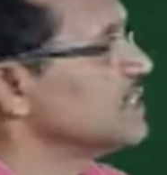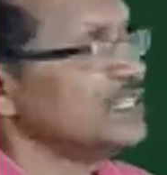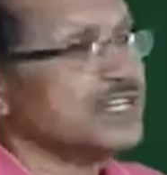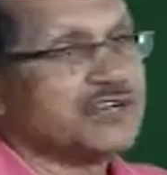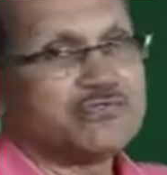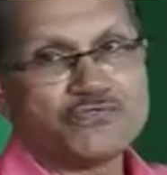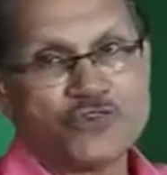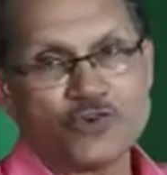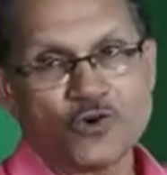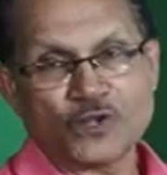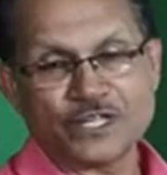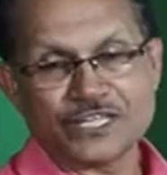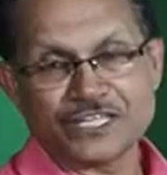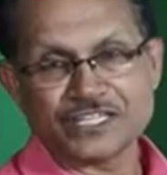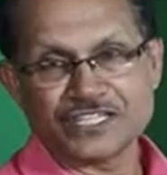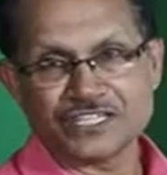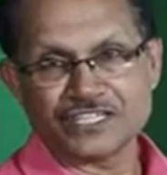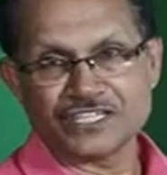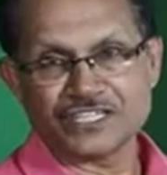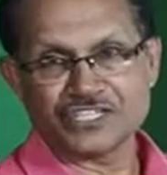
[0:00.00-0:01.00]
the
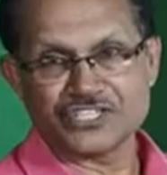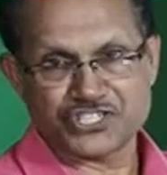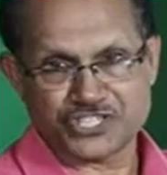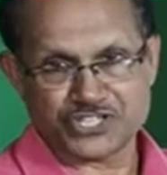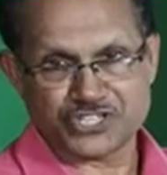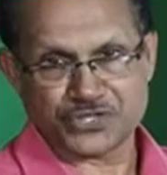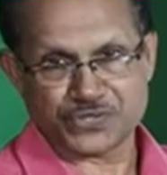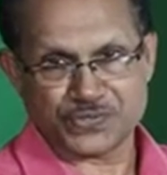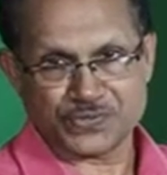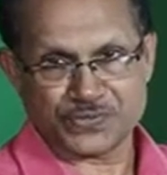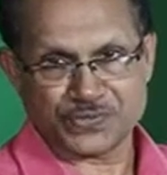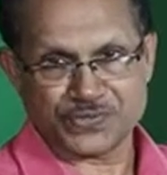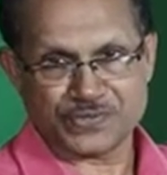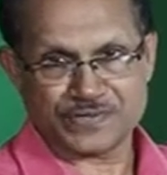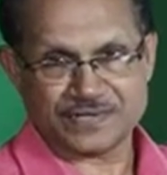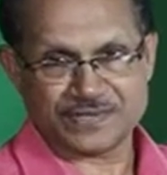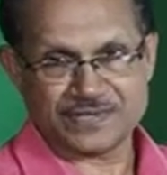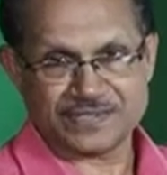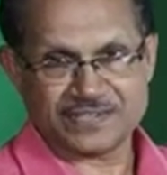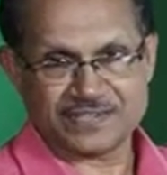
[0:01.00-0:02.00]
falling tune
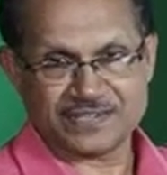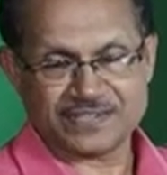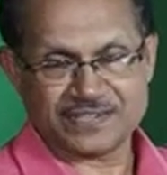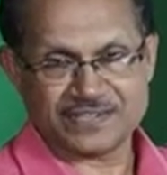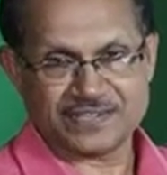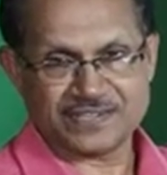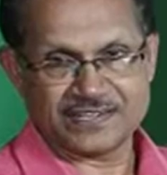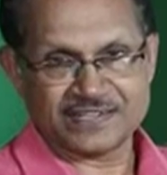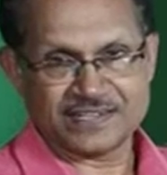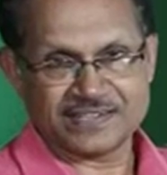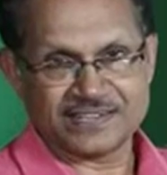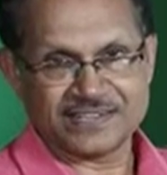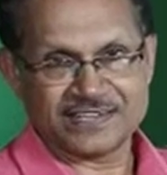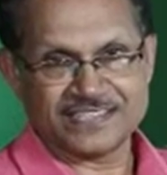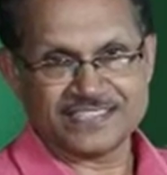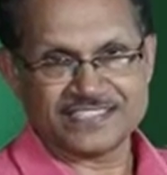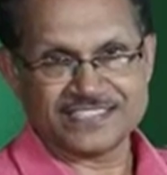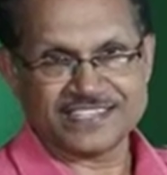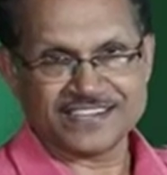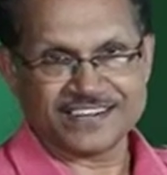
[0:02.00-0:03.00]

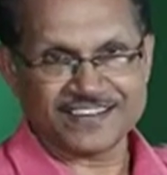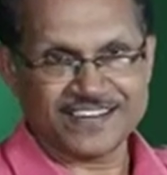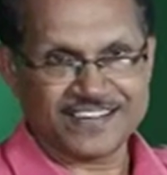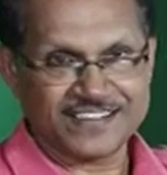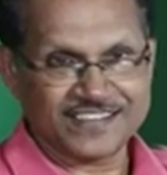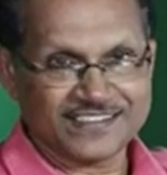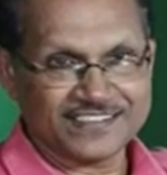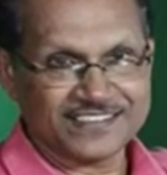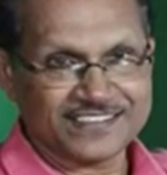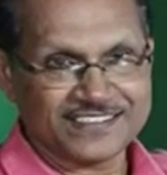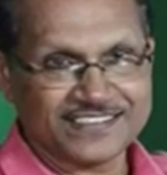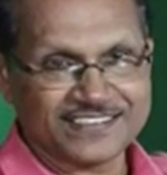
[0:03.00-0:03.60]
is it clear